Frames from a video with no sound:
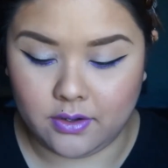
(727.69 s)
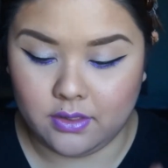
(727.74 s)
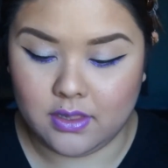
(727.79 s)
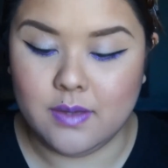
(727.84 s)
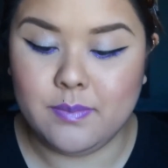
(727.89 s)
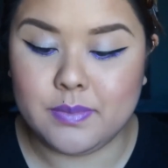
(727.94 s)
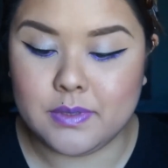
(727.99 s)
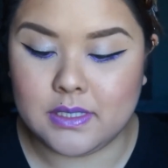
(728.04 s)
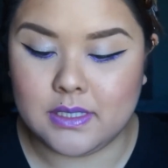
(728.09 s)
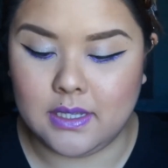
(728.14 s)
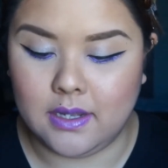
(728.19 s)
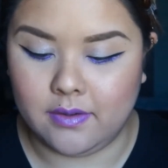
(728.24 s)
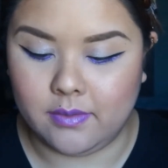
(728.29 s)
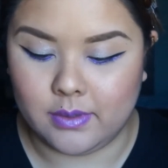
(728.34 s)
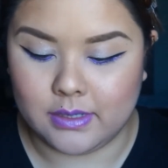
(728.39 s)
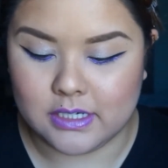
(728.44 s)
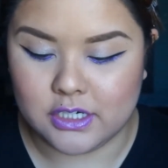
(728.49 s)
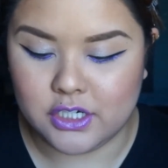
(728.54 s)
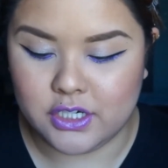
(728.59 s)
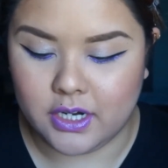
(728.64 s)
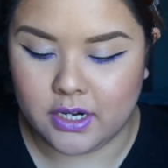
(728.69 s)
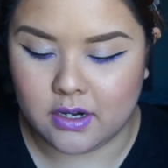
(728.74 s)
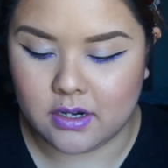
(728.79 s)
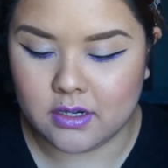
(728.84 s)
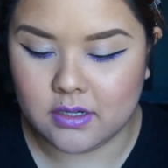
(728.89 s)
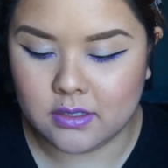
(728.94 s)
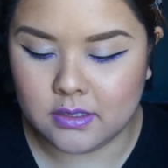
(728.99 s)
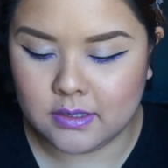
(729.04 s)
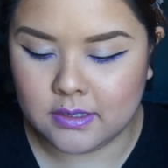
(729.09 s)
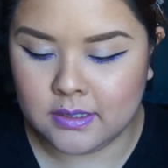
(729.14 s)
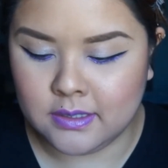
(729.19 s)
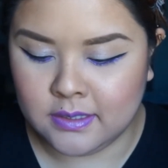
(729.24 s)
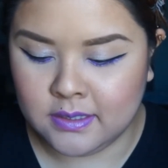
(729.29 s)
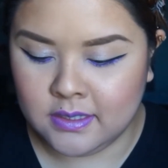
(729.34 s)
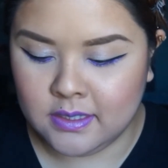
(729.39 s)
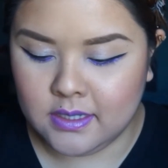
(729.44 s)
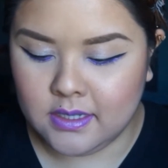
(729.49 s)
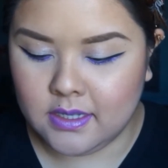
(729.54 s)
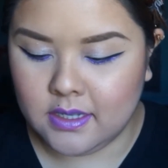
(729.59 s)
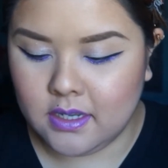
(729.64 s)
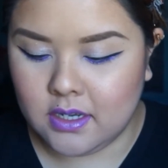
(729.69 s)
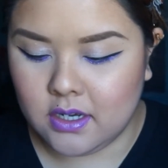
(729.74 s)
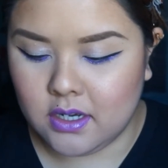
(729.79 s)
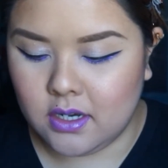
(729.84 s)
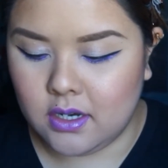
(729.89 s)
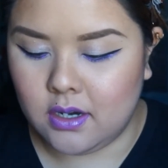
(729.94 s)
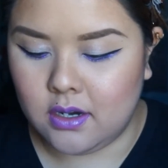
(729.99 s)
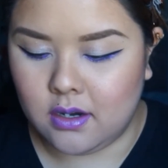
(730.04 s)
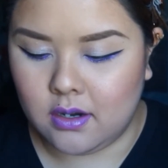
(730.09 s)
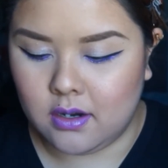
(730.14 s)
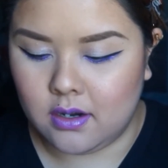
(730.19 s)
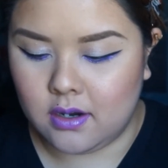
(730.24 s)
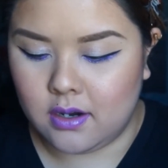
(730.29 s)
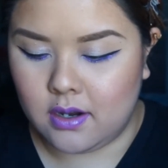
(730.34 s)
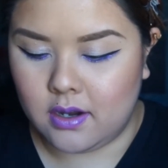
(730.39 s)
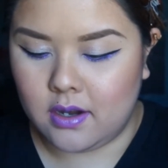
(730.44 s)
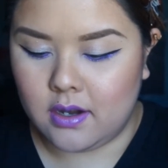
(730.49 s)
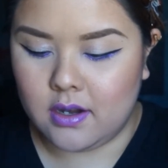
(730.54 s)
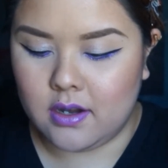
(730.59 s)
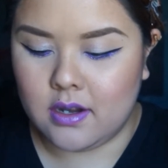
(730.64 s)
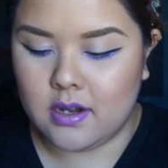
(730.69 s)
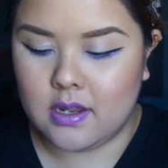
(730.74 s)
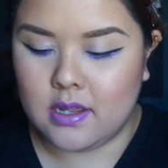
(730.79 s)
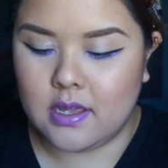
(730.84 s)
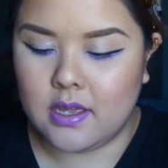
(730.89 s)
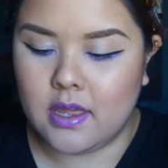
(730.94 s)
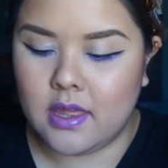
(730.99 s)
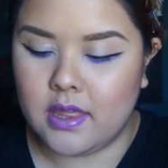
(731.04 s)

lips that I want to share are